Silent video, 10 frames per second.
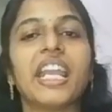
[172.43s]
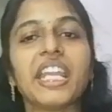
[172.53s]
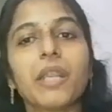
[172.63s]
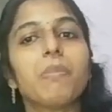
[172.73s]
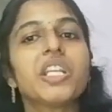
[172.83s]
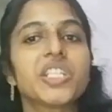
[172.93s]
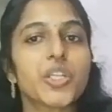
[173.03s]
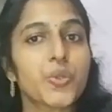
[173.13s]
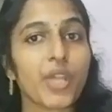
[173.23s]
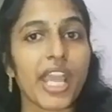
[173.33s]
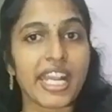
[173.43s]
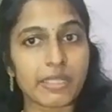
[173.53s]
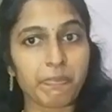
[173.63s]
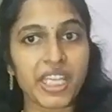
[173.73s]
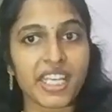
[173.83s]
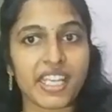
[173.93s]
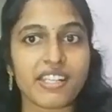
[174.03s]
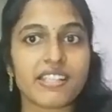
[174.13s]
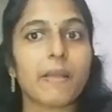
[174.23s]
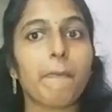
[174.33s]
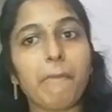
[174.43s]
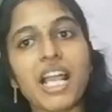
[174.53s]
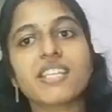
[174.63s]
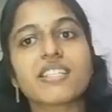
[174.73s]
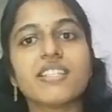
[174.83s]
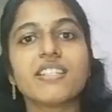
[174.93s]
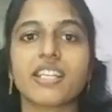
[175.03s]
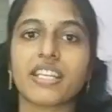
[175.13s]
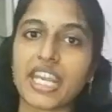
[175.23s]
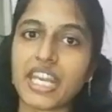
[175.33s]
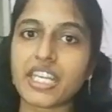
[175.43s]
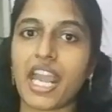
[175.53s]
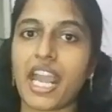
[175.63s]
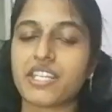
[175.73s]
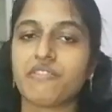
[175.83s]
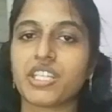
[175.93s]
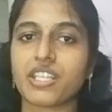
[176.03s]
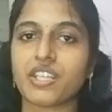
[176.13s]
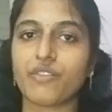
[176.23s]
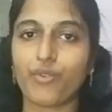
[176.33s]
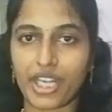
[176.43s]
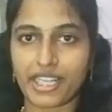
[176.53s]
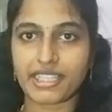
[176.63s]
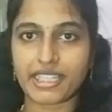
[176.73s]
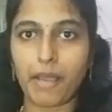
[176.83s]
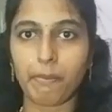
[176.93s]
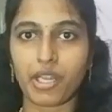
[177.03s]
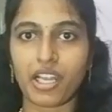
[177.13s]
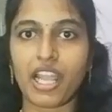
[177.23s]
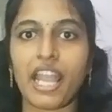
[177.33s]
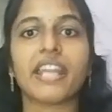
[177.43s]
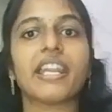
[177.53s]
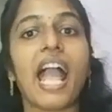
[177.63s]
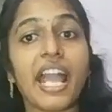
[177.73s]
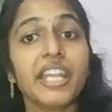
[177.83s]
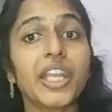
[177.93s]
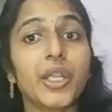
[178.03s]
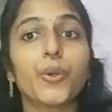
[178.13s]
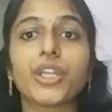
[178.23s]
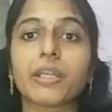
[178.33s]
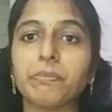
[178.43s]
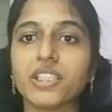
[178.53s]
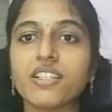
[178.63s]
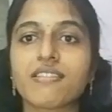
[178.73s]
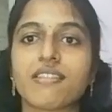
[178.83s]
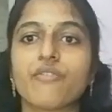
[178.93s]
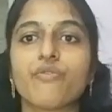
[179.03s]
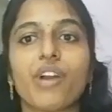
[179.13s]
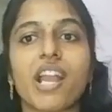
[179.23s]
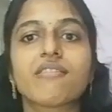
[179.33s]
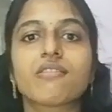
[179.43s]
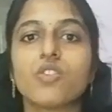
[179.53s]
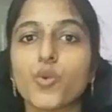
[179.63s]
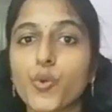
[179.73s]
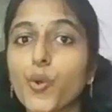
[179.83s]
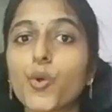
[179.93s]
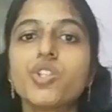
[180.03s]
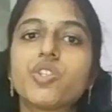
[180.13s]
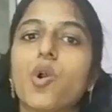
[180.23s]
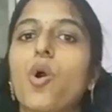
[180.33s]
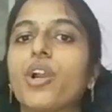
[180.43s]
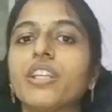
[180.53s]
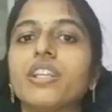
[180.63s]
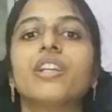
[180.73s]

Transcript: Inability to experience pleasure in any activity. For example, an anhedonic person finds no joy